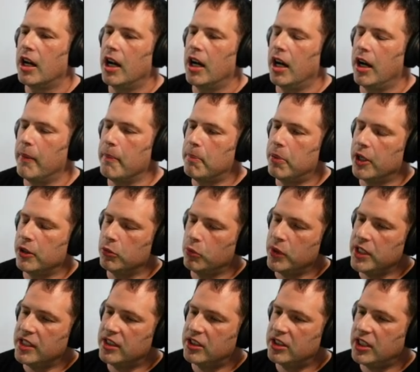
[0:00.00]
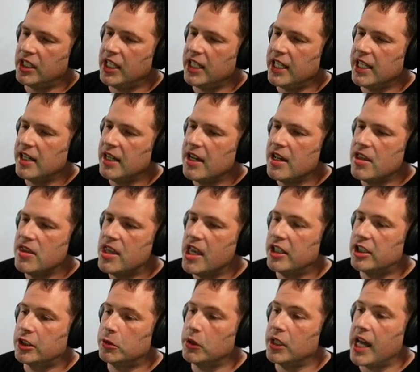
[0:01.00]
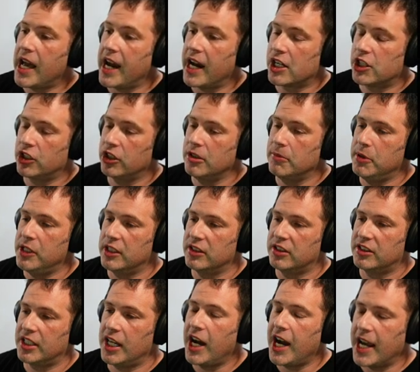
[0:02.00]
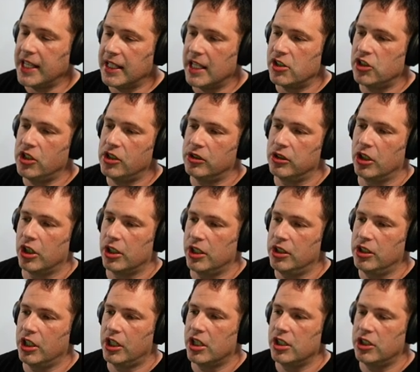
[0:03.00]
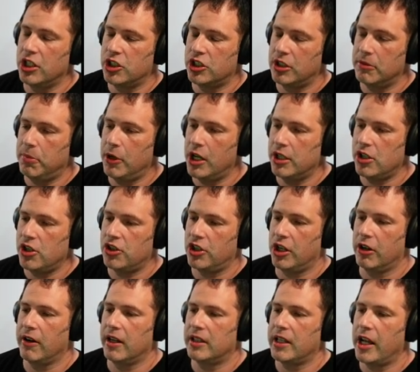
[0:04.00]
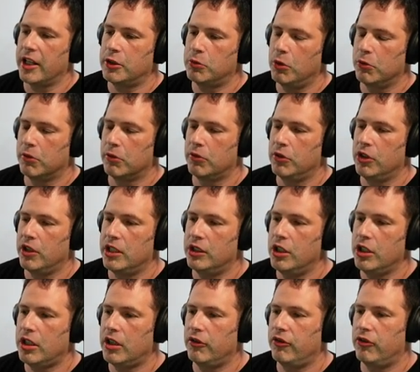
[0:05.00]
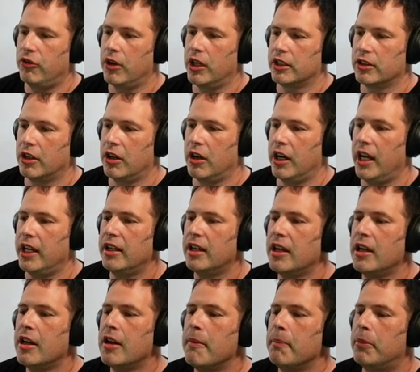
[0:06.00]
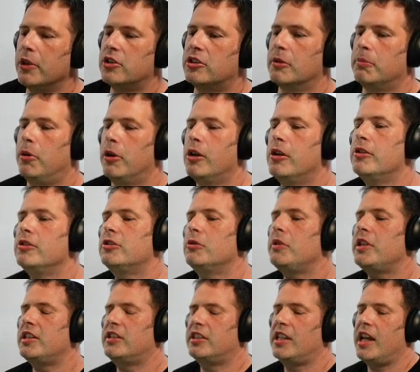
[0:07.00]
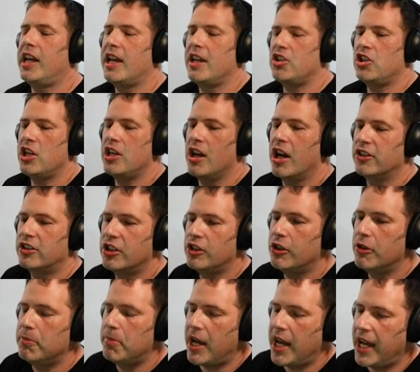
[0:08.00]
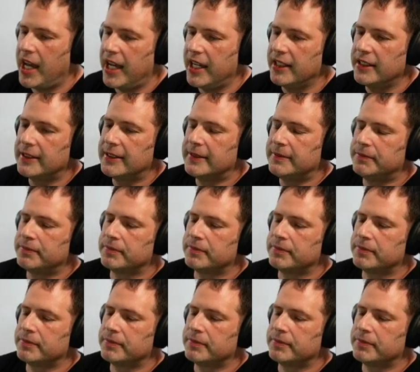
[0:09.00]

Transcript: But we see this would actually be a sign that she's learning the conditioned punisher, right? That's what we're really looking for, all right? But suppose we say she doesn't obey.